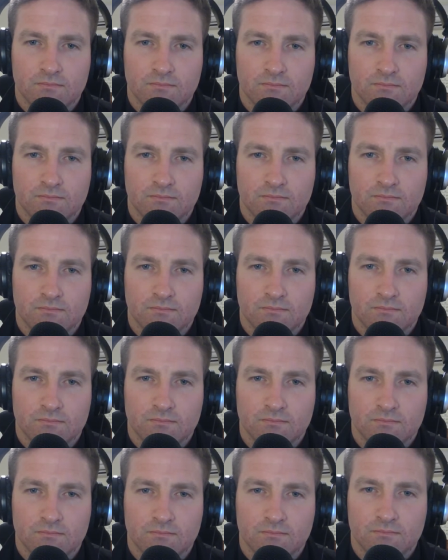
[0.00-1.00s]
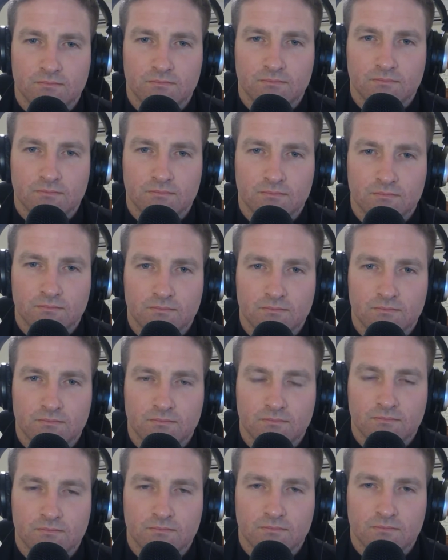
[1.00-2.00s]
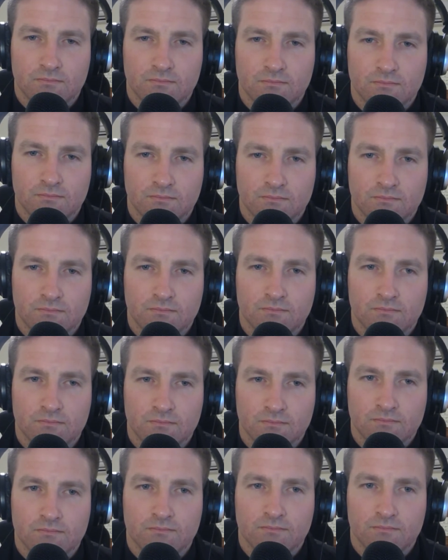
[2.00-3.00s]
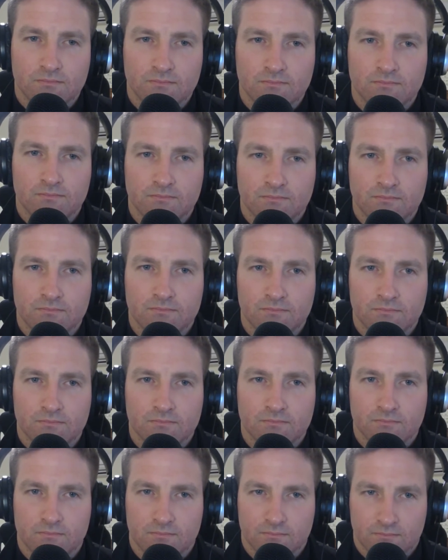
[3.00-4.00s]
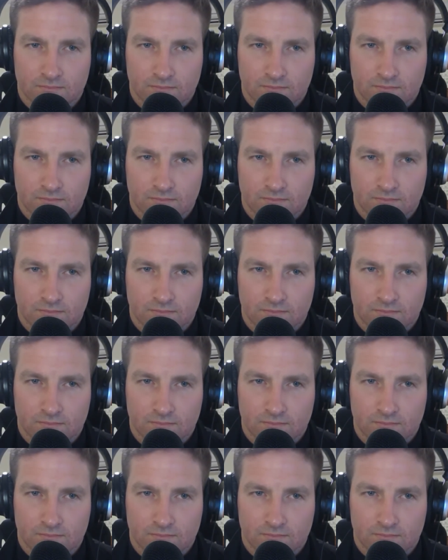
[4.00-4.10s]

The person shown says nothing.